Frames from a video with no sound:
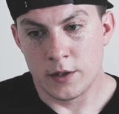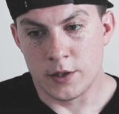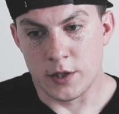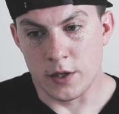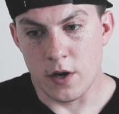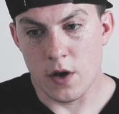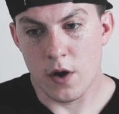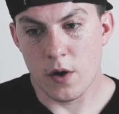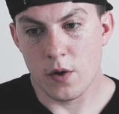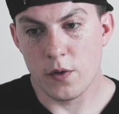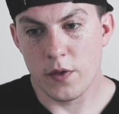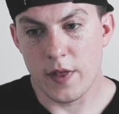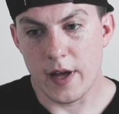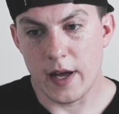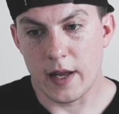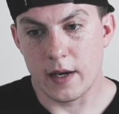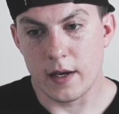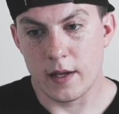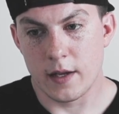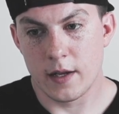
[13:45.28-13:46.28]
know
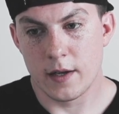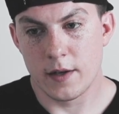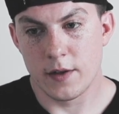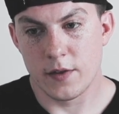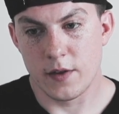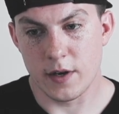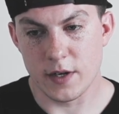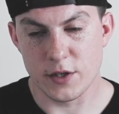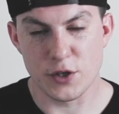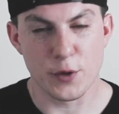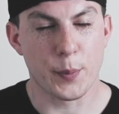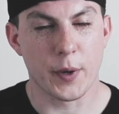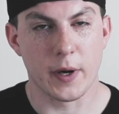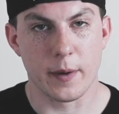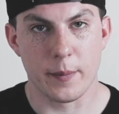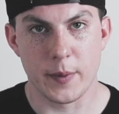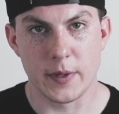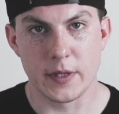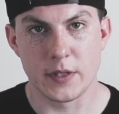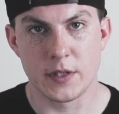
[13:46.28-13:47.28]
that there is a
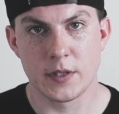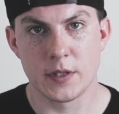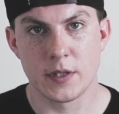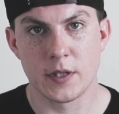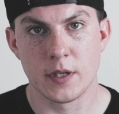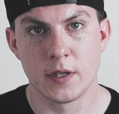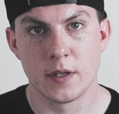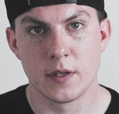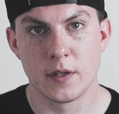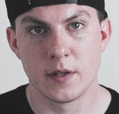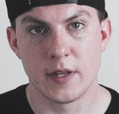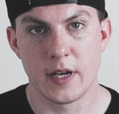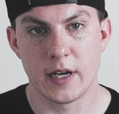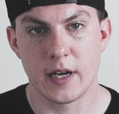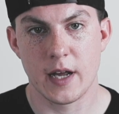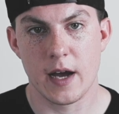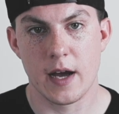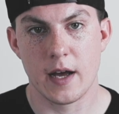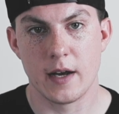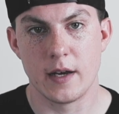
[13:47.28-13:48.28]
purpose,
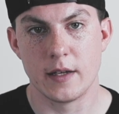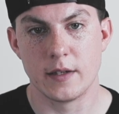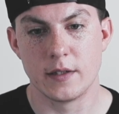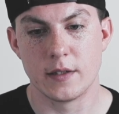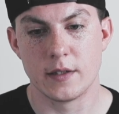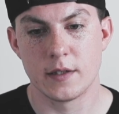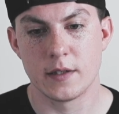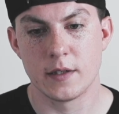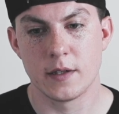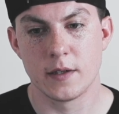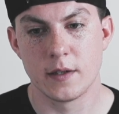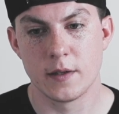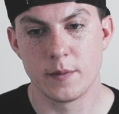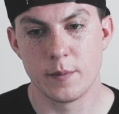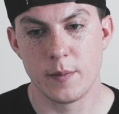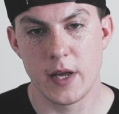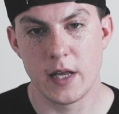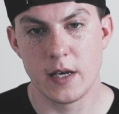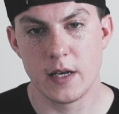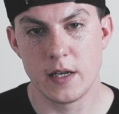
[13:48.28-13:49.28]
that God has
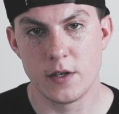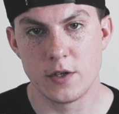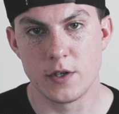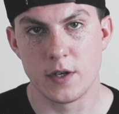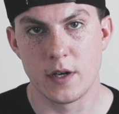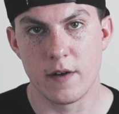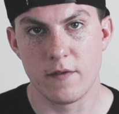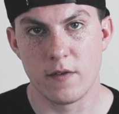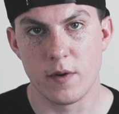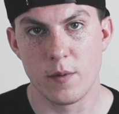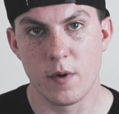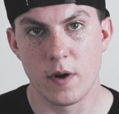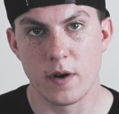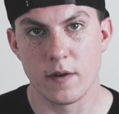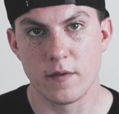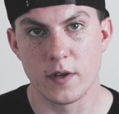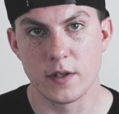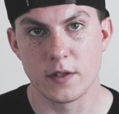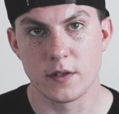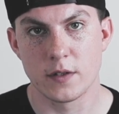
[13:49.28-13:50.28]
made each and every one
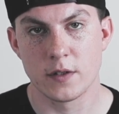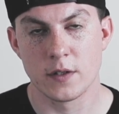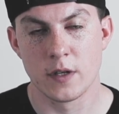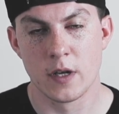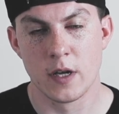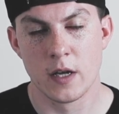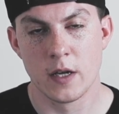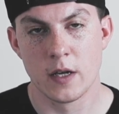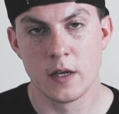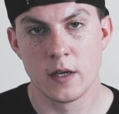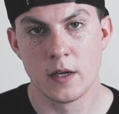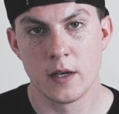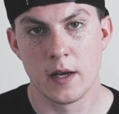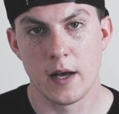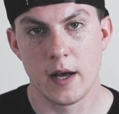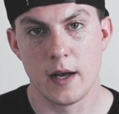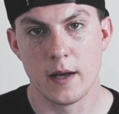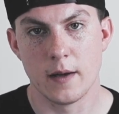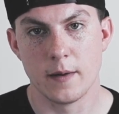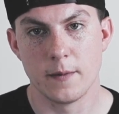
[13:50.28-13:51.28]
of us
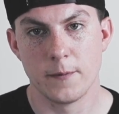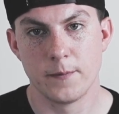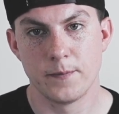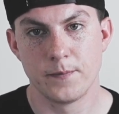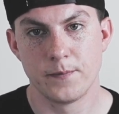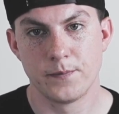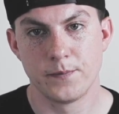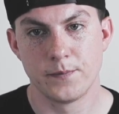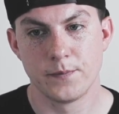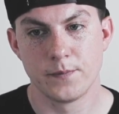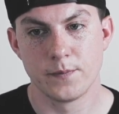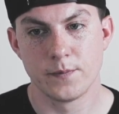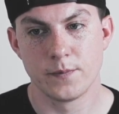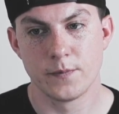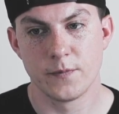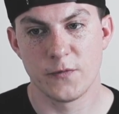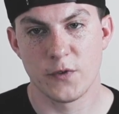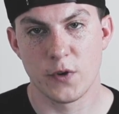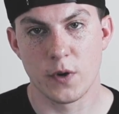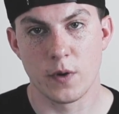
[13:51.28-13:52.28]

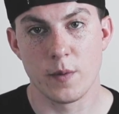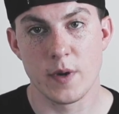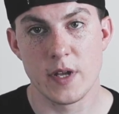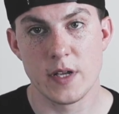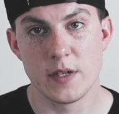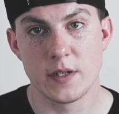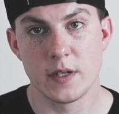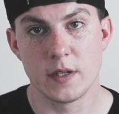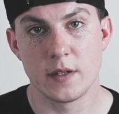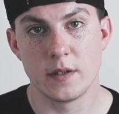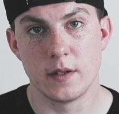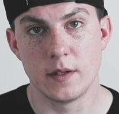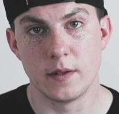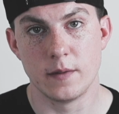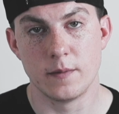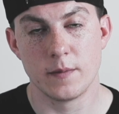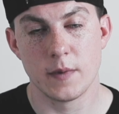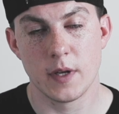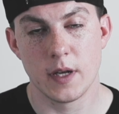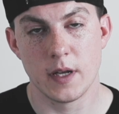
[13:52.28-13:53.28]
for a
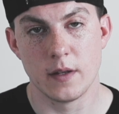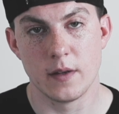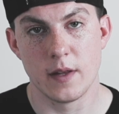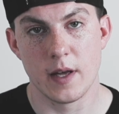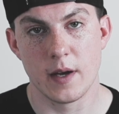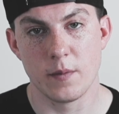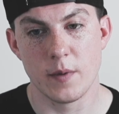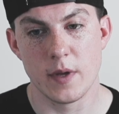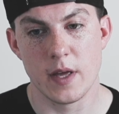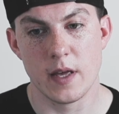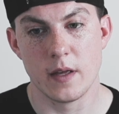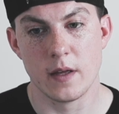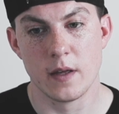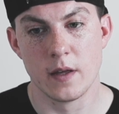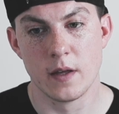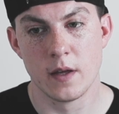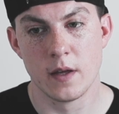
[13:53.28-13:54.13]
reason, and that we